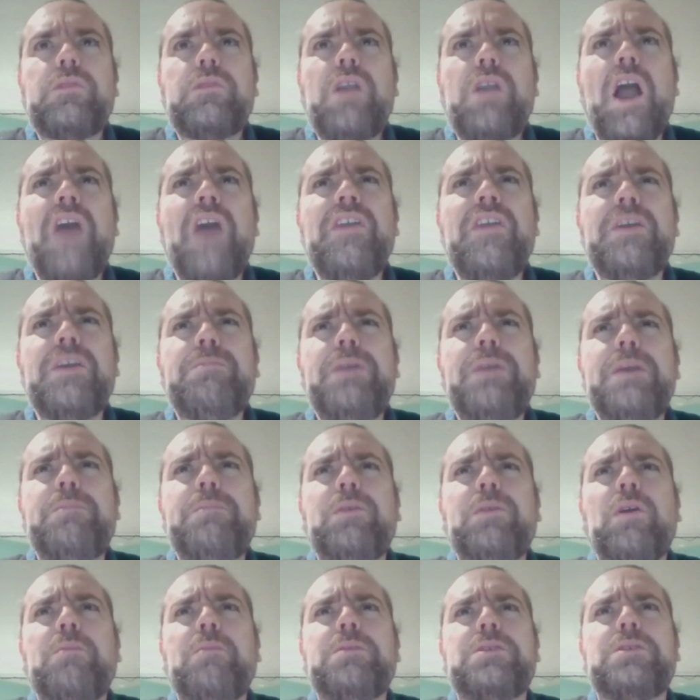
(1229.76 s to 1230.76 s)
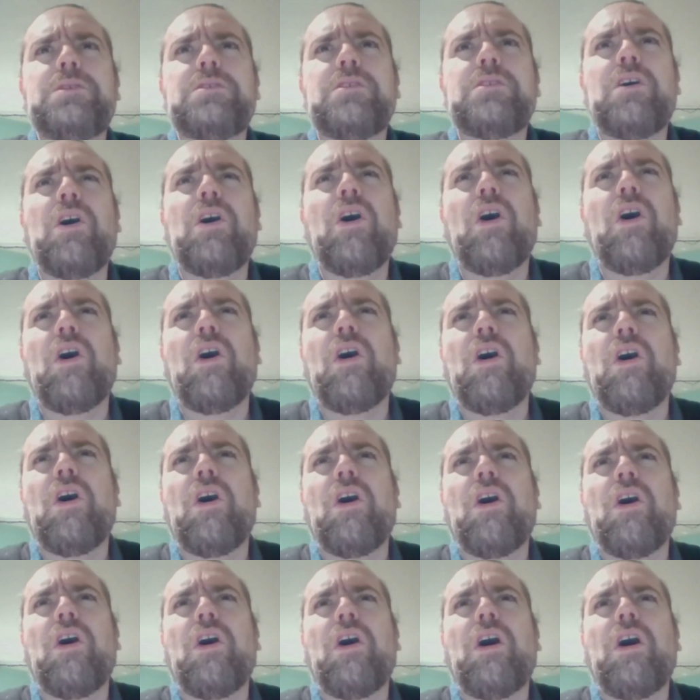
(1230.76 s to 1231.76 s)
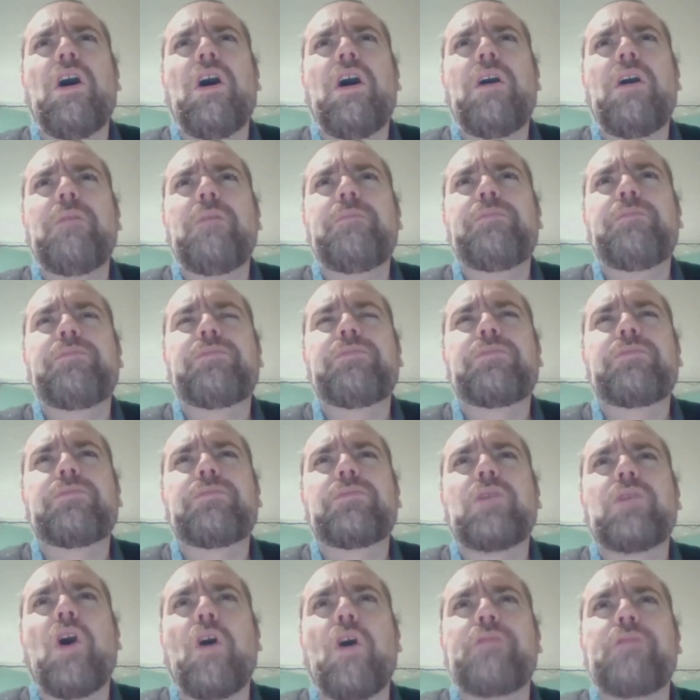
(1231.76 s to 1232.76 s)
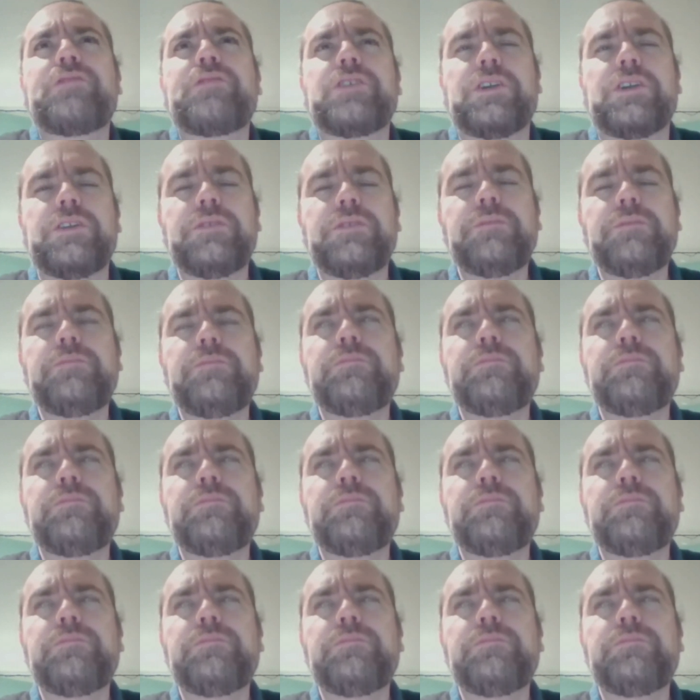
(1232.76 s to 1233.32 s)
I think people always often